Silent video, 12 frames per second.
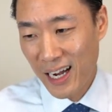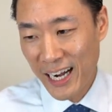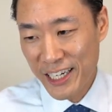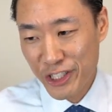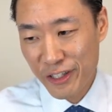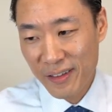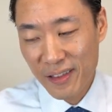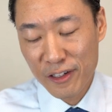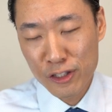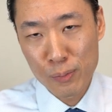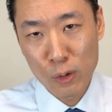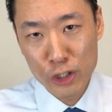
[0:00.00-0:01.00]
I just think that
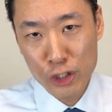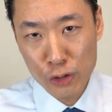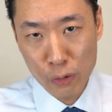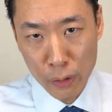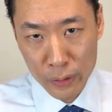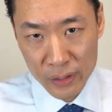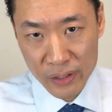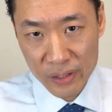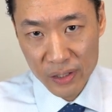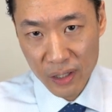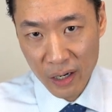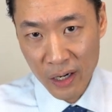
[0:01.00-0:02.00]
there's more
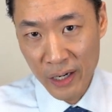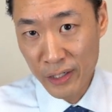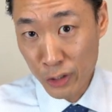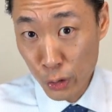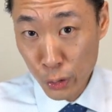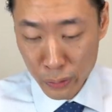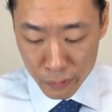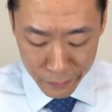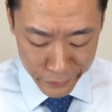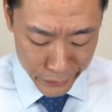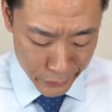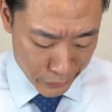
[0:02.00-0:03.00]
trolls on Google
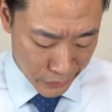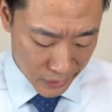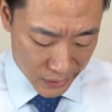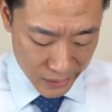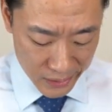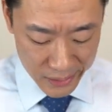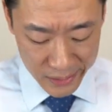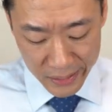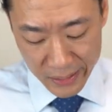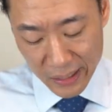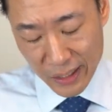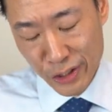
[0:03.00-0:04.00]
reviews.
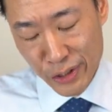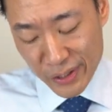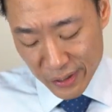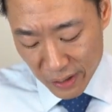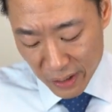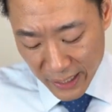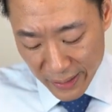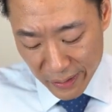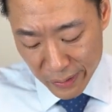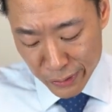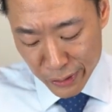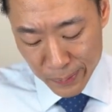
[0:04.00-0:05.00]
You should still look at
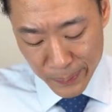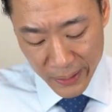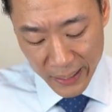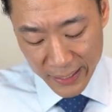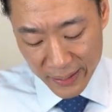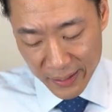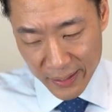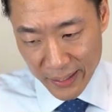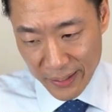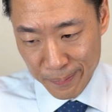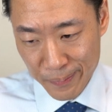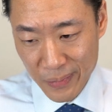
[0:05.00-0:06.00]
those, but I think
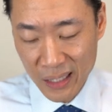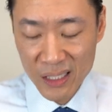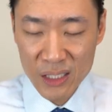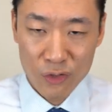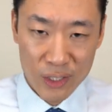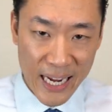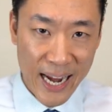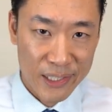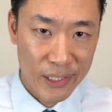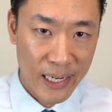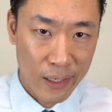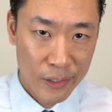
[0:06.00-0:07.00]
that at least for
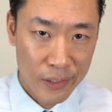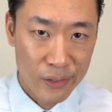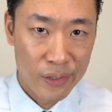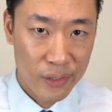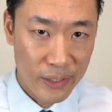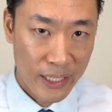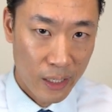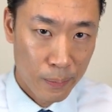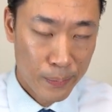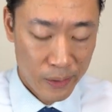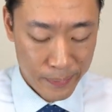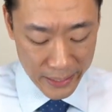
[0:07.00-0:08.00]
tax accountants,
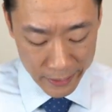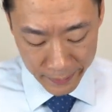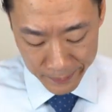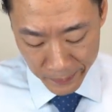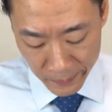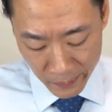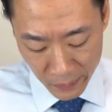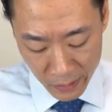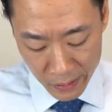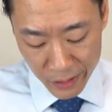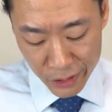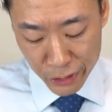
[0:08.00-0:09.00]
Yelp is better.
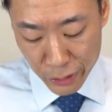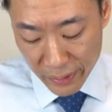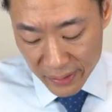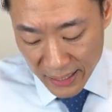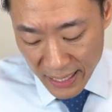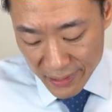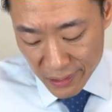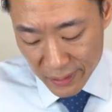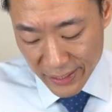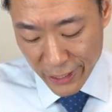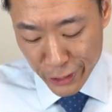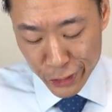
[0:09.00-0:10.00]
So during the
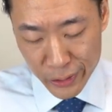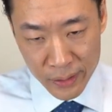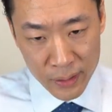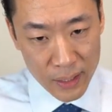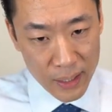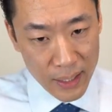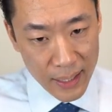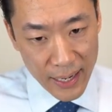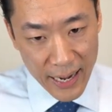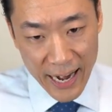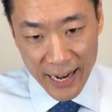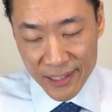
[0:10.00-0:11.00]
consultation,
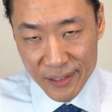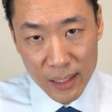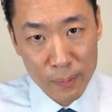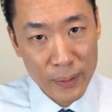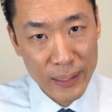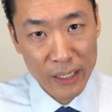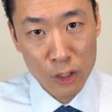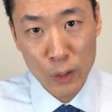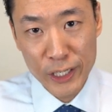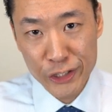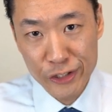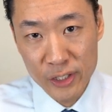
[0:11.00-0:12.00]
ask them about your
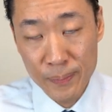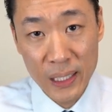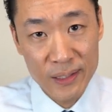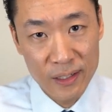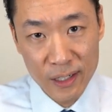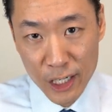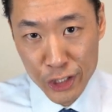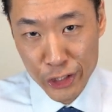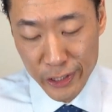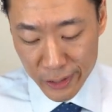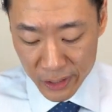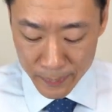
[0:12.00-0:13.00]
questions about
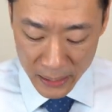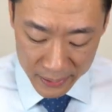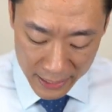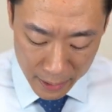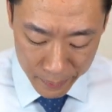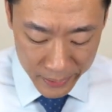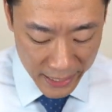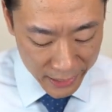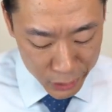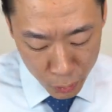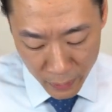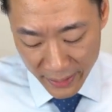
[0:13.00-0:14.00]
deductions, about
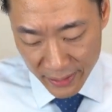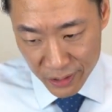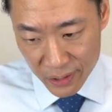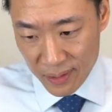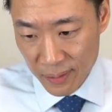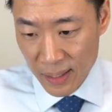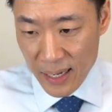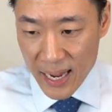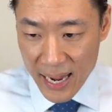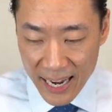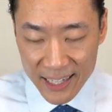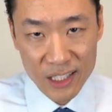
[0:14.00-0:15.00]
tax credits,
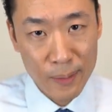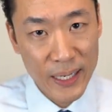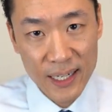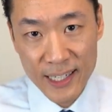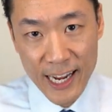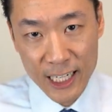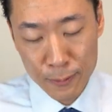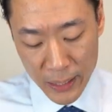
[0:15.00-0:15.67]
estimated tax